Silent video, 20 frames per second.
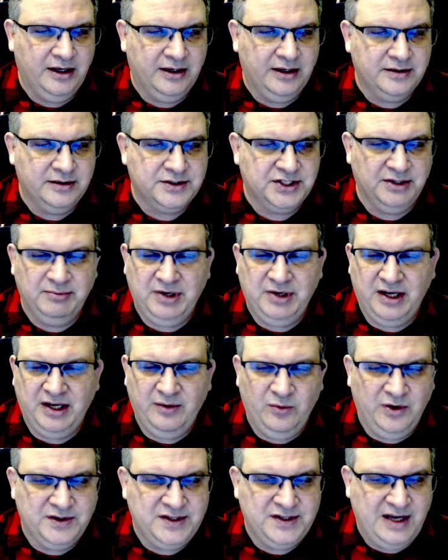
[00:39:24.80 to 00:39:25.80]
Somebody
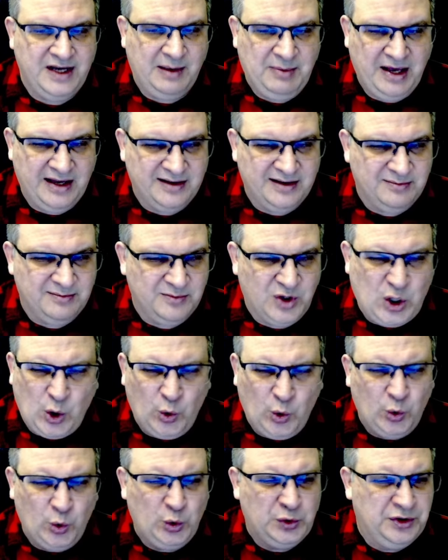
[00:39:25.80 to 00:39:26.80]
one time had
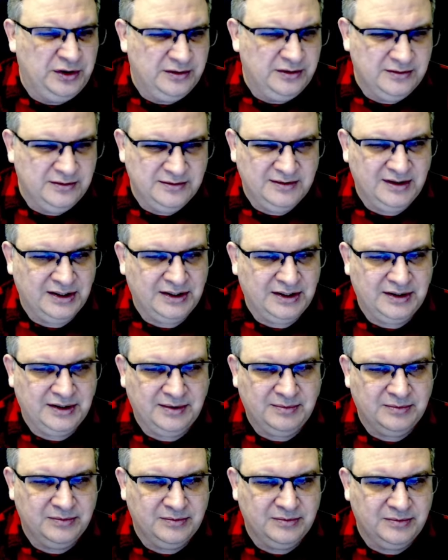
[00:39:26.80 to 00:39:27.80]
gold
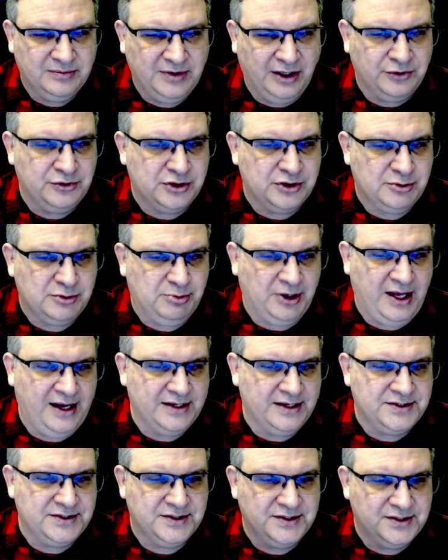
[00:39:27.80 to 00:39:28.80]
Eldritch
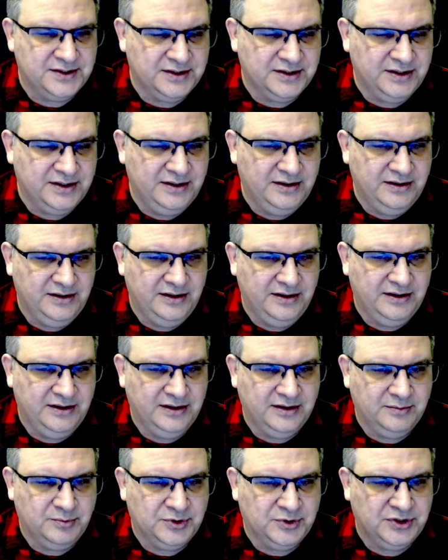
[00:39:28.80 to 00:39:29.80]
Blasts in
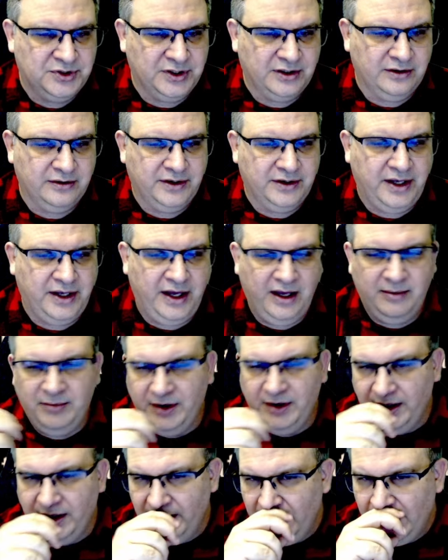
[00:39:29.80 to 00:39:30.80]
the particular game.
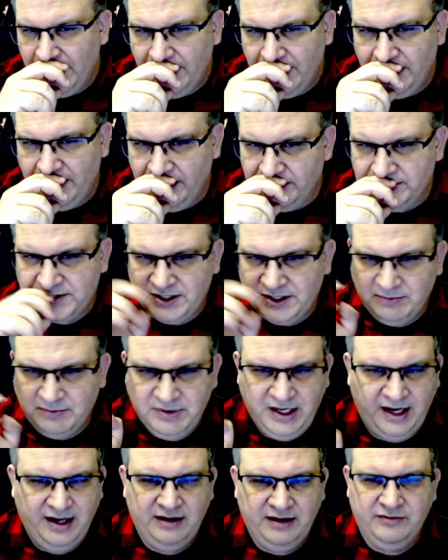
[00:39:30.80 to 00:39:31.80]
Some
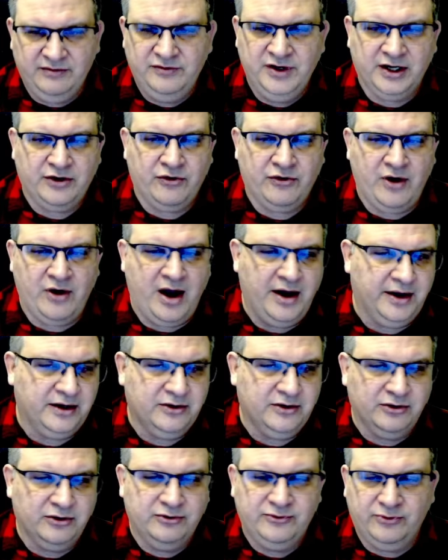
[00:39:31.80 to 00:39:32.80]
kind of
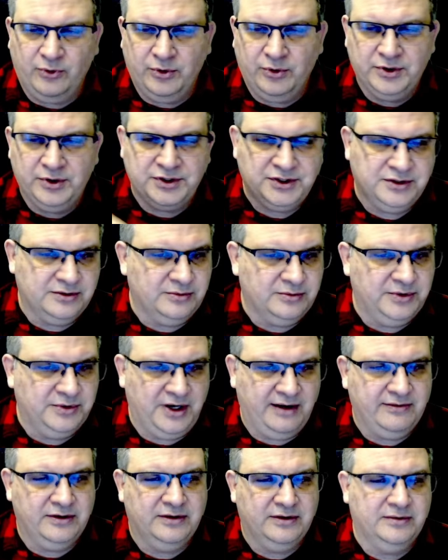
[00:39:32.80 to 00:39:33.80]
necrotic or force or
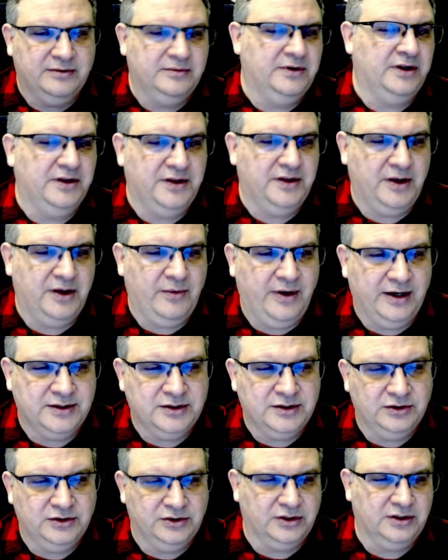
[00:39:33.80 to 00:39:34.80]
whatever they want it
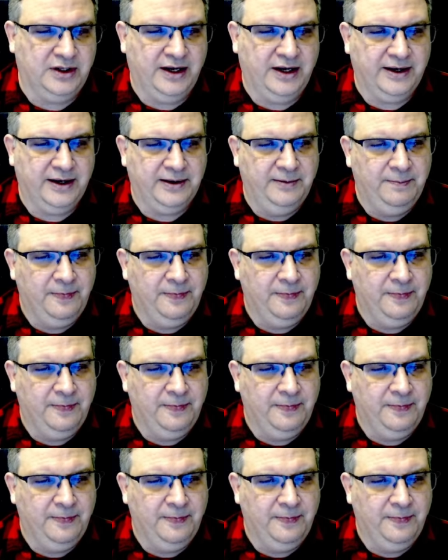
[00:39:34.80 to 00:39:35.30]
to look like.